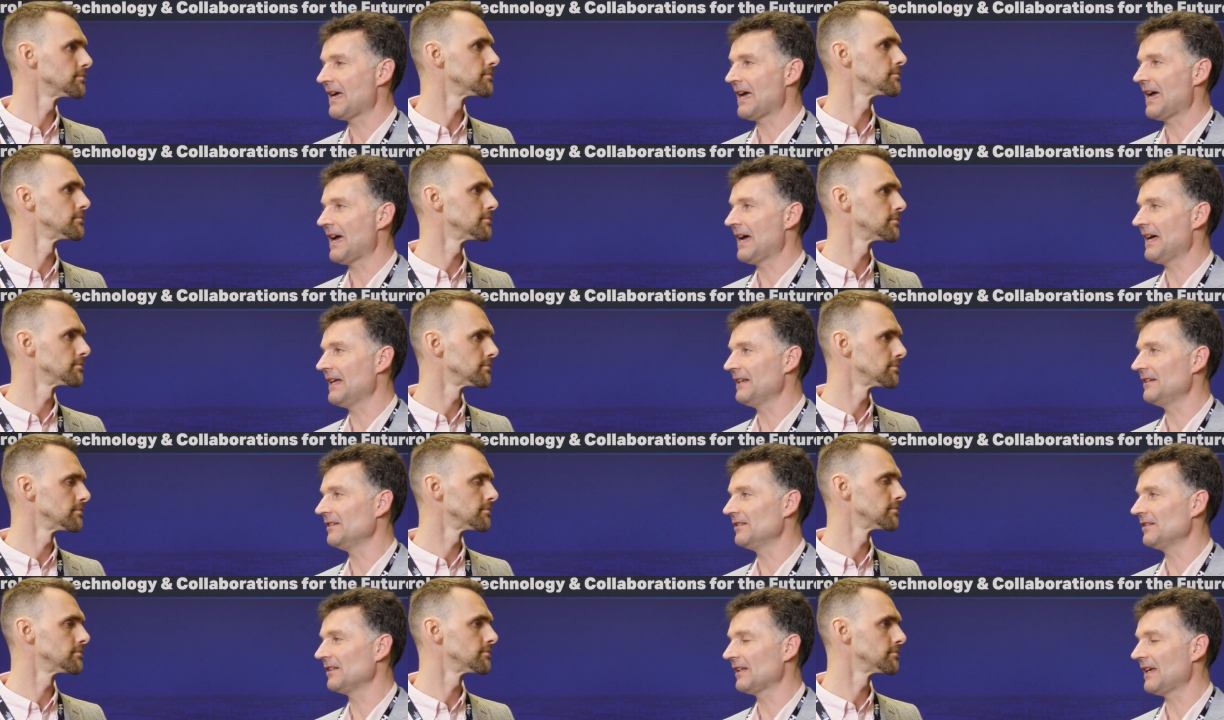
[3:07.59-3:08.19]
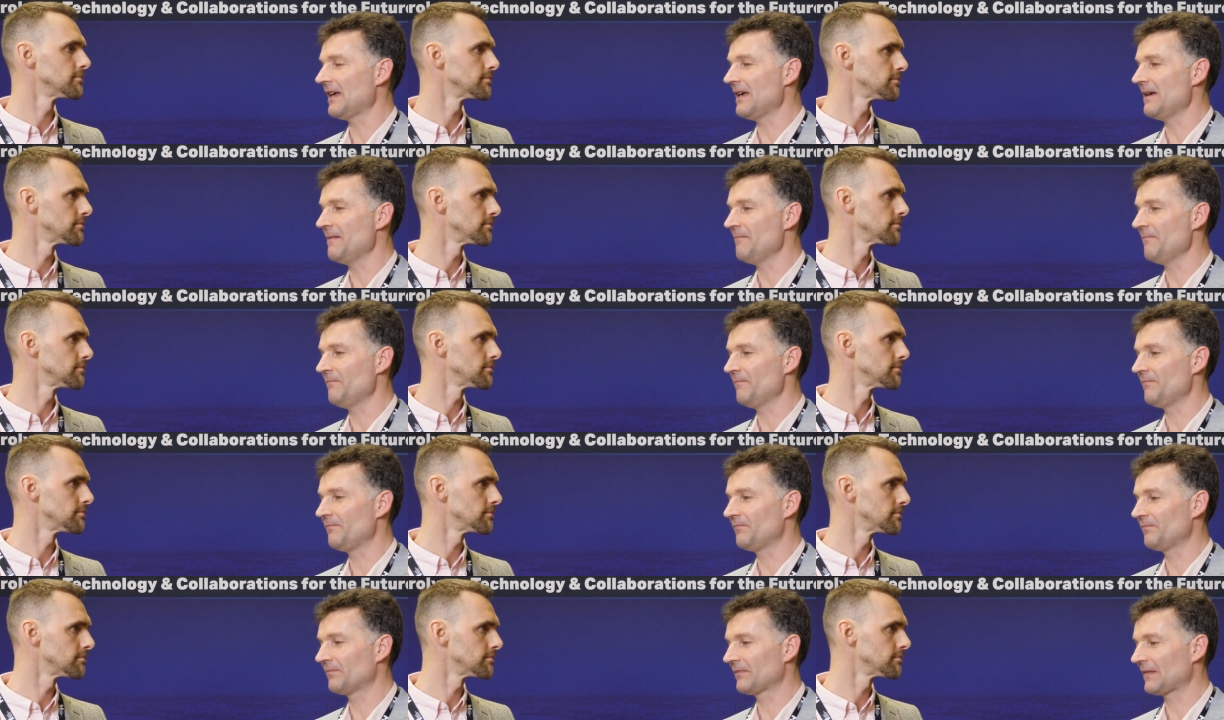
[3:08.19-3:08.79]
Speaker 1: And um,
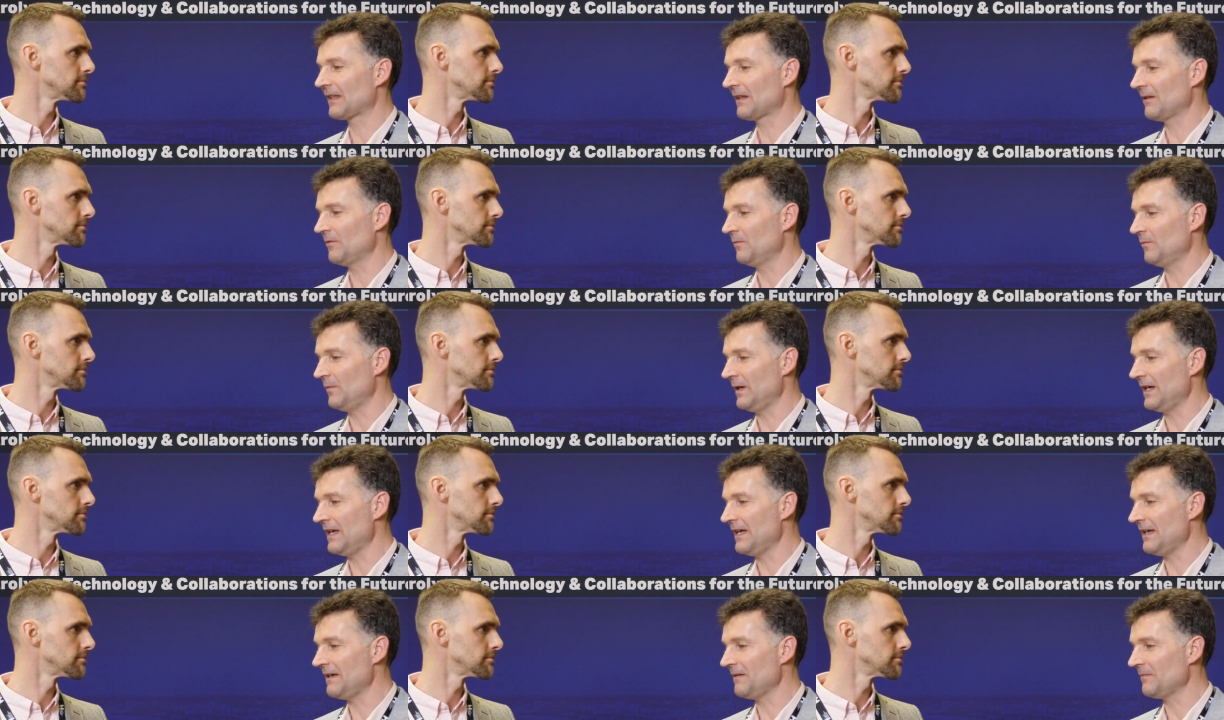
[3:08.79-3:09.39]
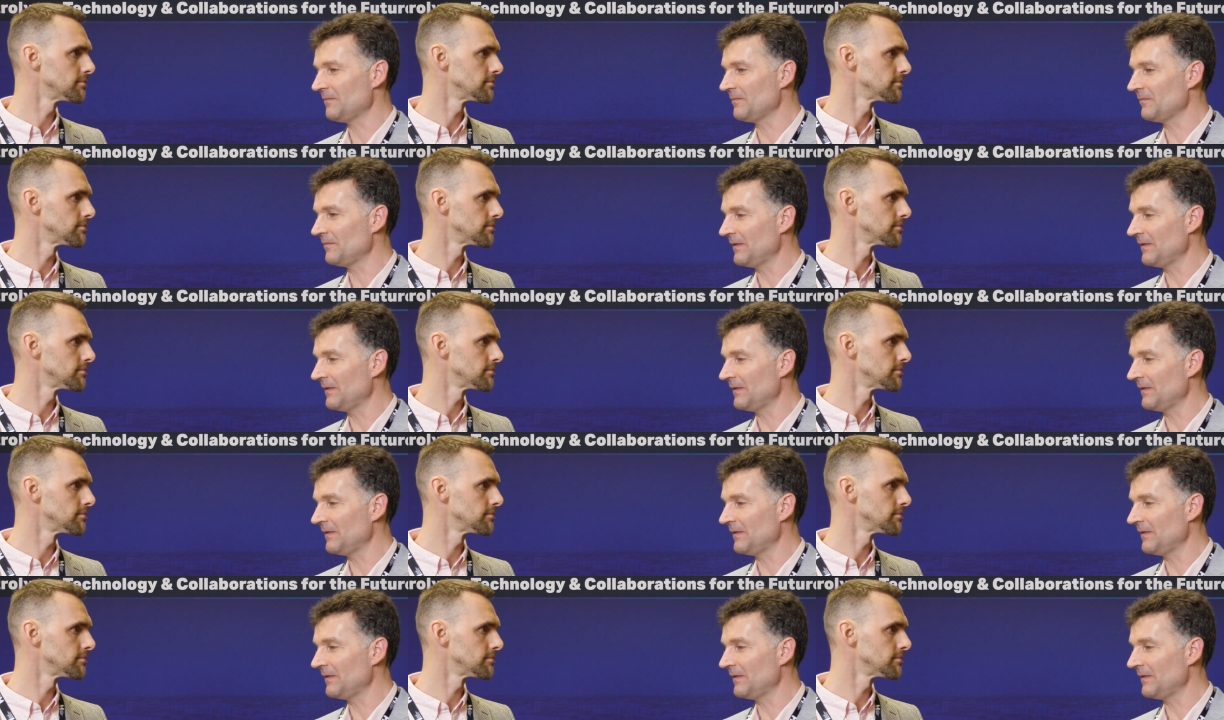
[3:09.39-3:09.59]
we're,